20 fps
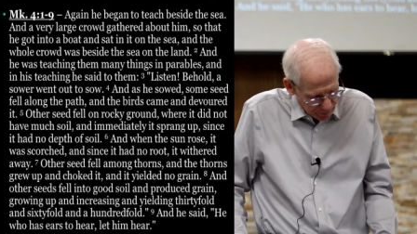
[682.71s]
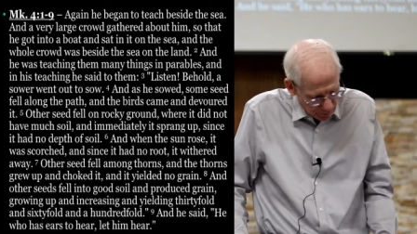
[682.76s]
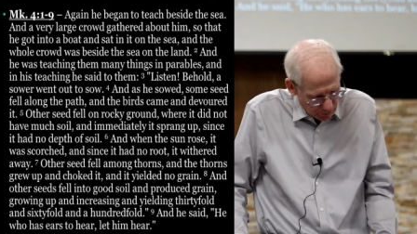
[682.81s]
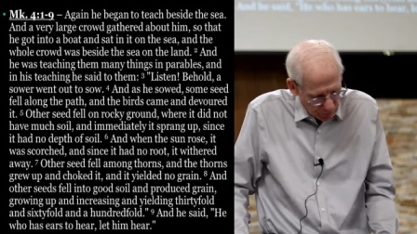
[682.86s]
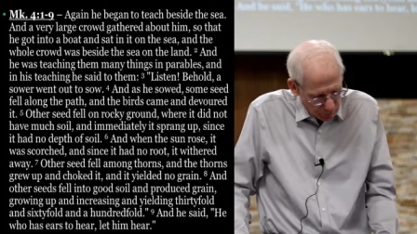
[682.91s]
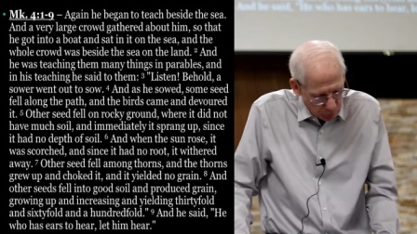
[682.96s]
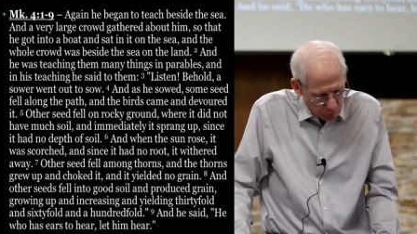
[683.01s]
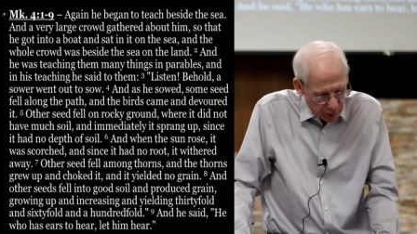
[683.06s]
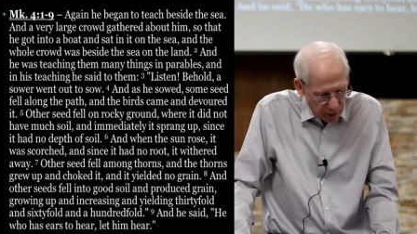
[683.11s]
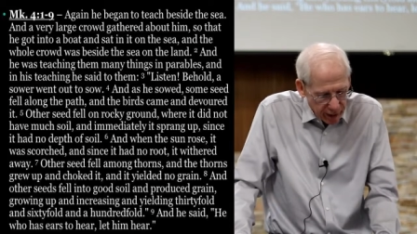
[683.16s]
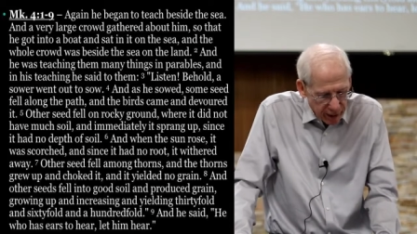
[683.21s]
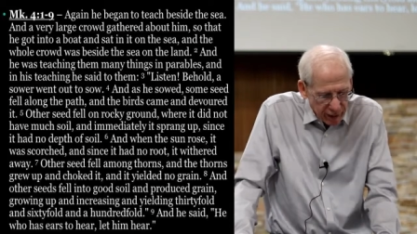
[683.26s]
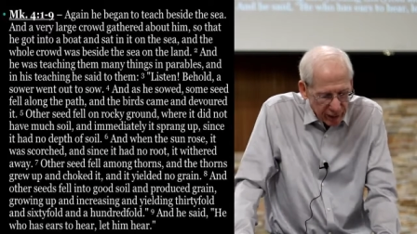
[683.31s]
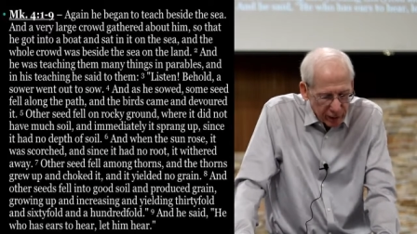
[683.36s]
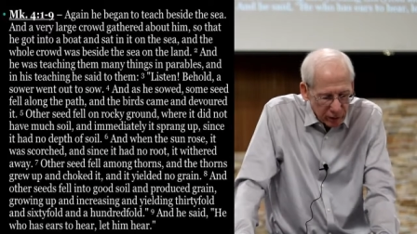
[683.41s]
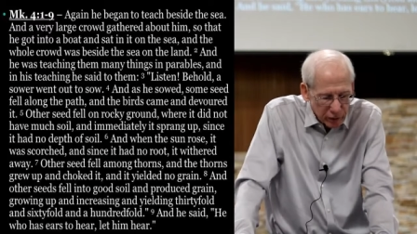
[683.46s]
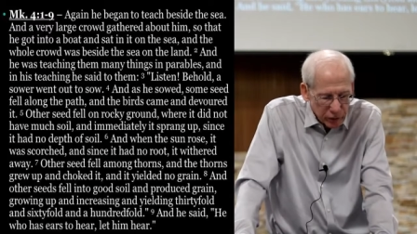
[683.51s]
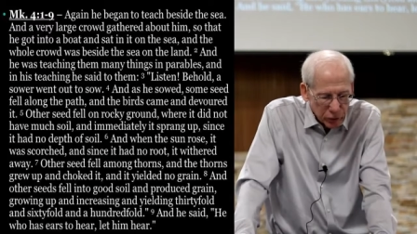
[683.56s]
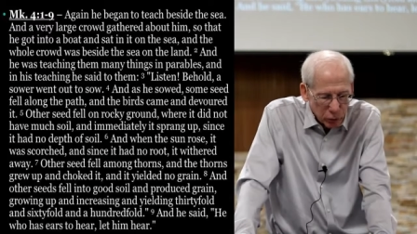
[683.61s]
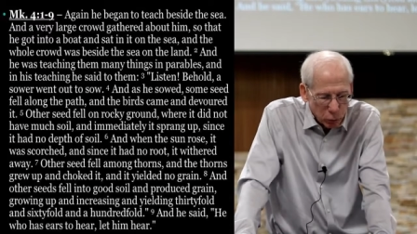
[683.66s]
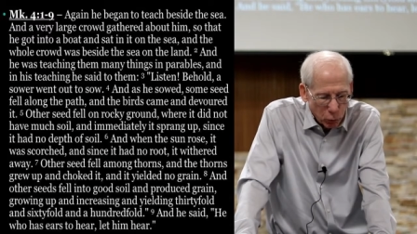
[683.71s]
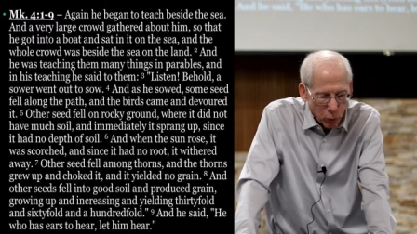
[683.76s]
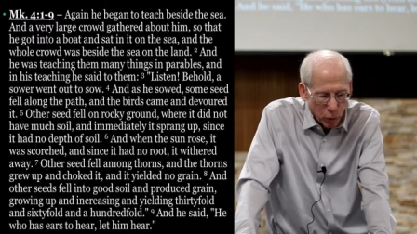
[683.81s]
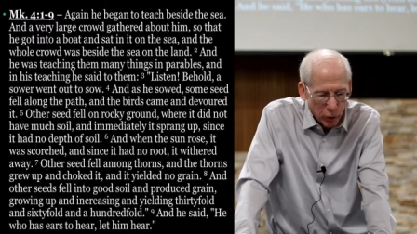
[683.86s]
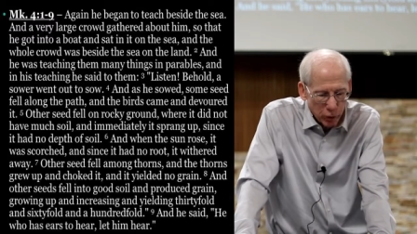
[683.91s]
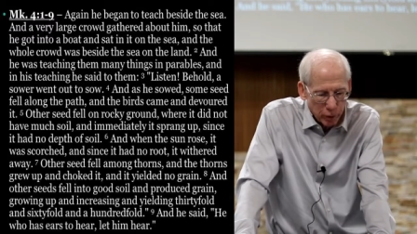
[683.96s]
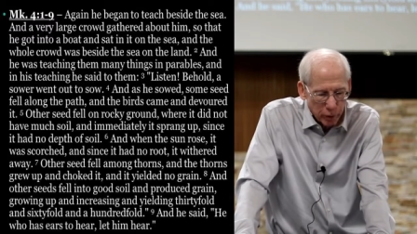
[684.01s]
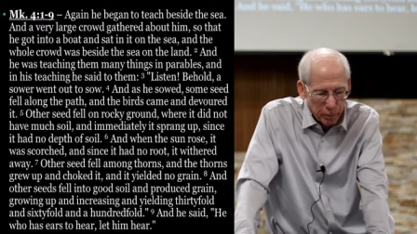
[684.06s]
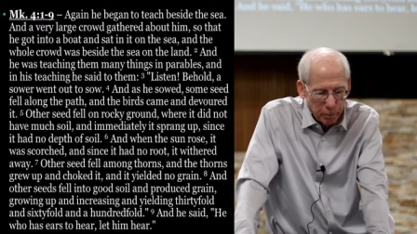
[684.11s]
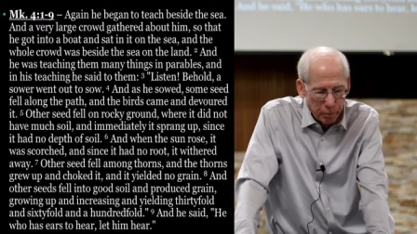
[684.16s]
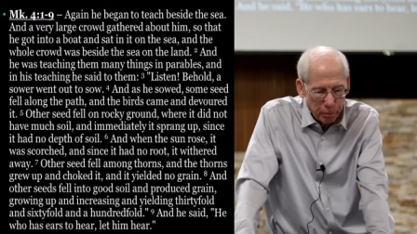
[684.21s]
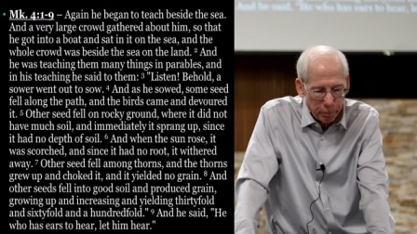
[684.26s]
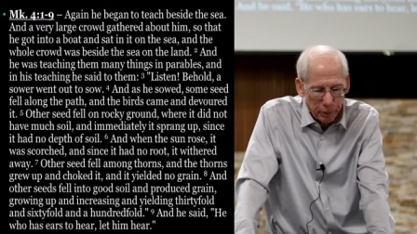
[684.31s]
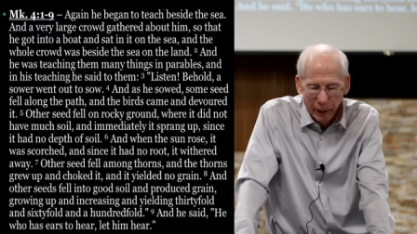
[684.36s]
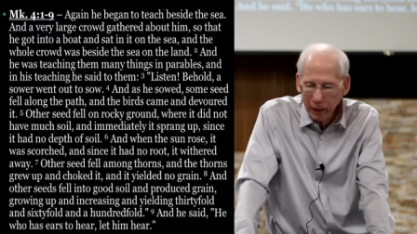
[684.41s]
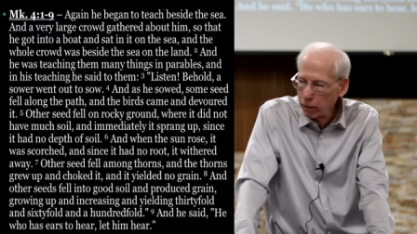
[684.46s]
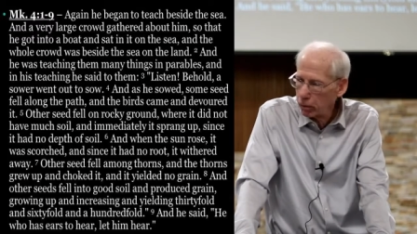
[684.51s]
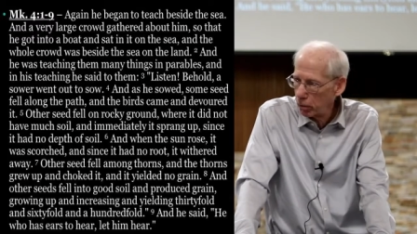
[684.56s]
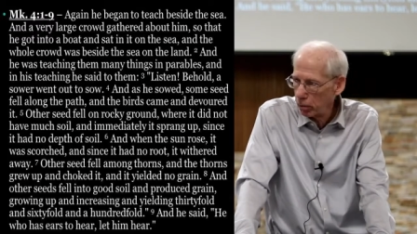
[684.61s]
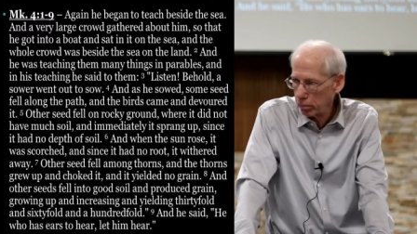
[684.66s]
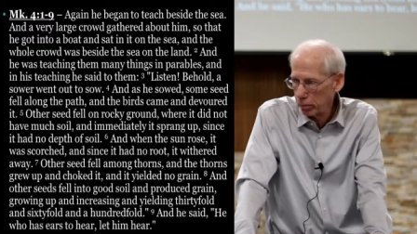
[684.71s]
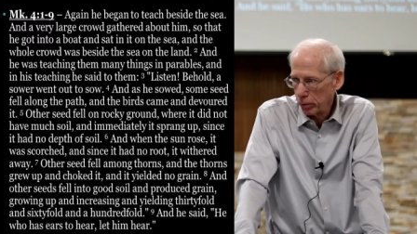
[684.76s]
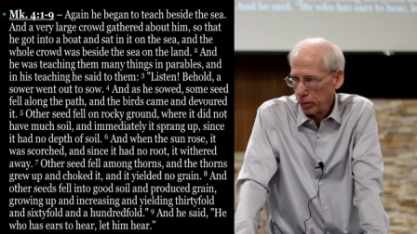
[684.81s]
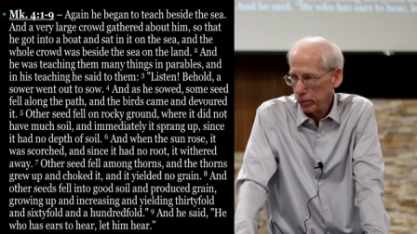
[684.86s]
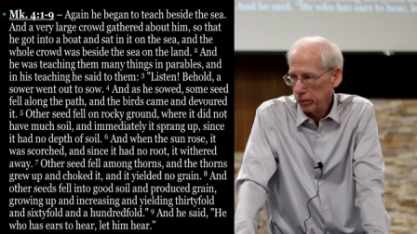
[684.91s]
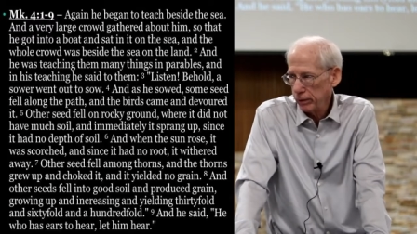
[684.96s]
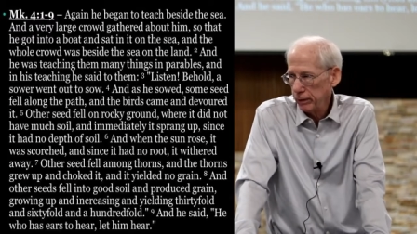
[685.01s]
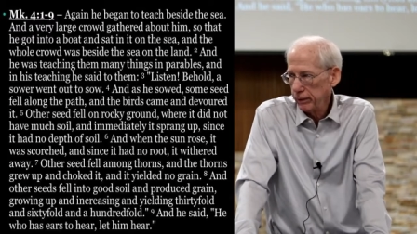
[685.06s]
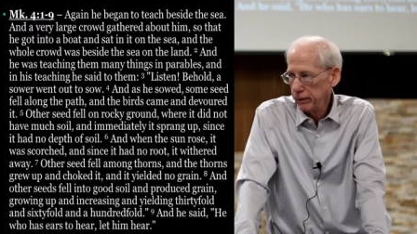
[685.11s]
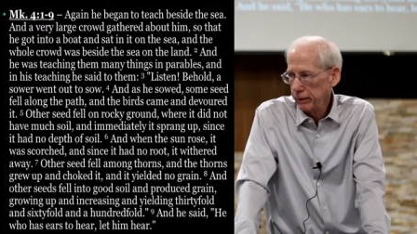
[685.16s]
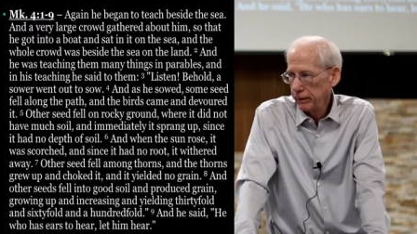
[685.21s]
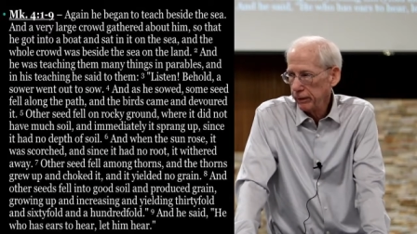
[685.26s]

Now, the English word parable,